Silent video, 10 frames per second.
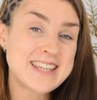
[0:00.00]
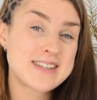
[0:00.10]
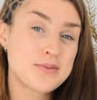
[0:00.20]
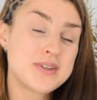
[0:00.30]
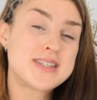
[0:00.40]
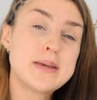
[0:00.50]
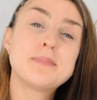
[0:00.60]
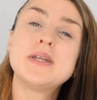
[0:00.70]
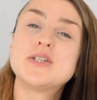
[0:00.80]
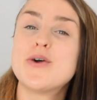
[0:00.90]
is, we
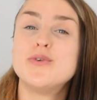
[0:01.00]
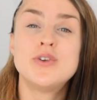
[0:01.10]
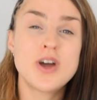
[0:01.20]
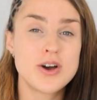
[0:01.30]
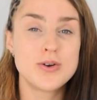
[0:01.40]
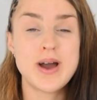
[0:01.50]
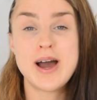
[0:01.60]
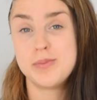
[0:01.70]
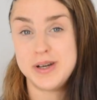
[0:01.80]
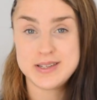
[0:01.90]
simply don't
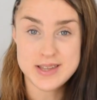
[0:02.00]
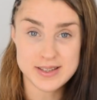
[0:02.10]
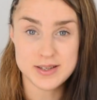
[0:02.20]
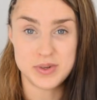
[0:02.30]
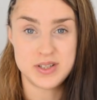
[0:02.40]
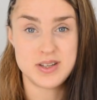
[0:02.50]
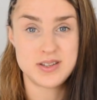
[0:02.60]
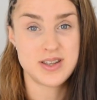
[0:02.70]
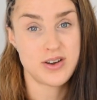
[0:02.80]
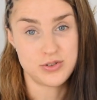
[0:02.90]
know how many
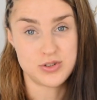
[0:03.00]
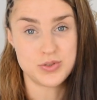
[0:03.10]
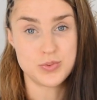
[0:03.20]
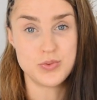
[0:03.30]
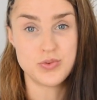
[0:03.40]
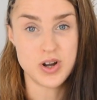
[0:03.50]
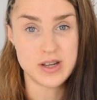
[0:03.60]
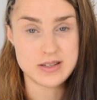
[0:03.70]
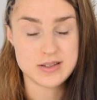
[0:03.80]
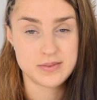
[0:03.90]
centimetres the oceans will
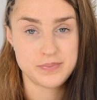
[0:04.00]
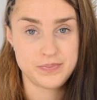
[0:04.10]
rise.